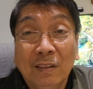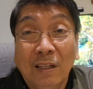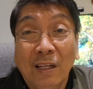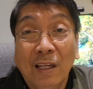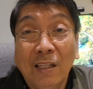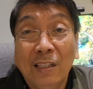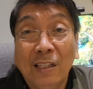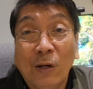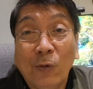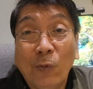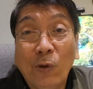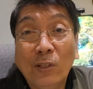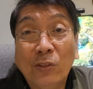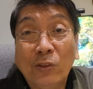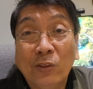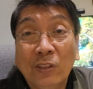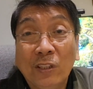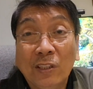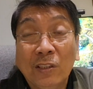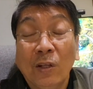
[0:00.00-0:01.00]
And the
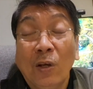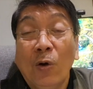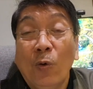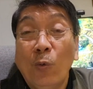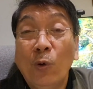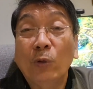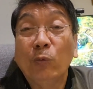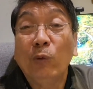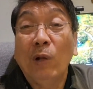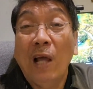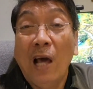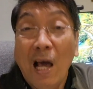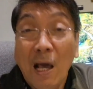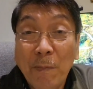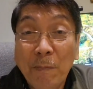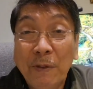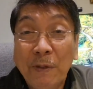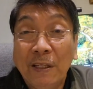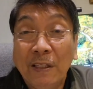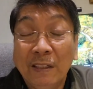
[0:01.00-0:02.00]
question is, what will
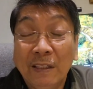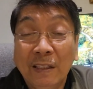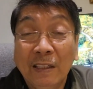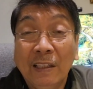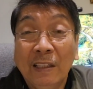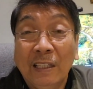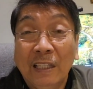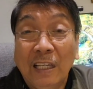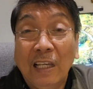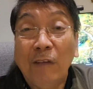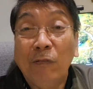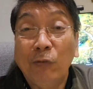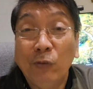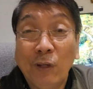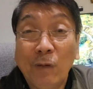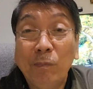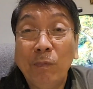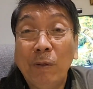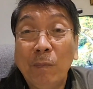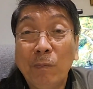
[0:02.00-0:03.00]
happen if you
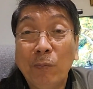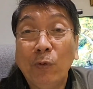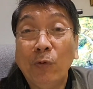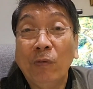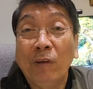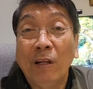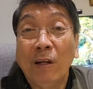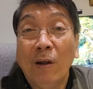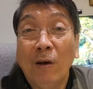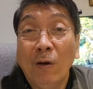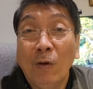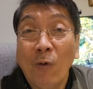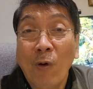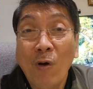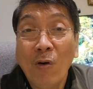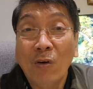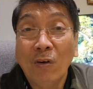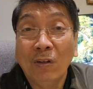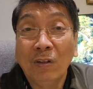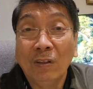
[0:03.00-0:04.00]
have been proven
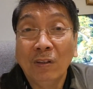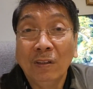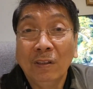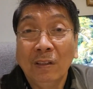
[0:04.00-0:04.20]
wrong?